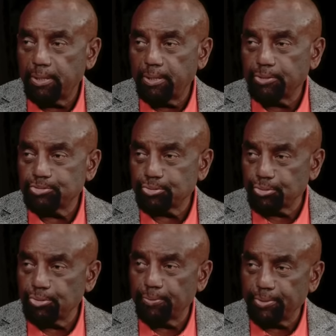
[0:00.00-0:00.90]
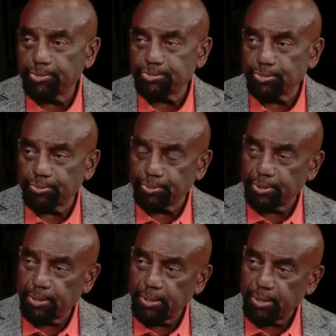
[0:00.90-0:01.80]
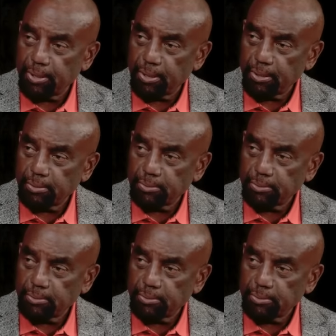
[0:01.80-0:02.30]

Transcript: They'll screw up their children. I think,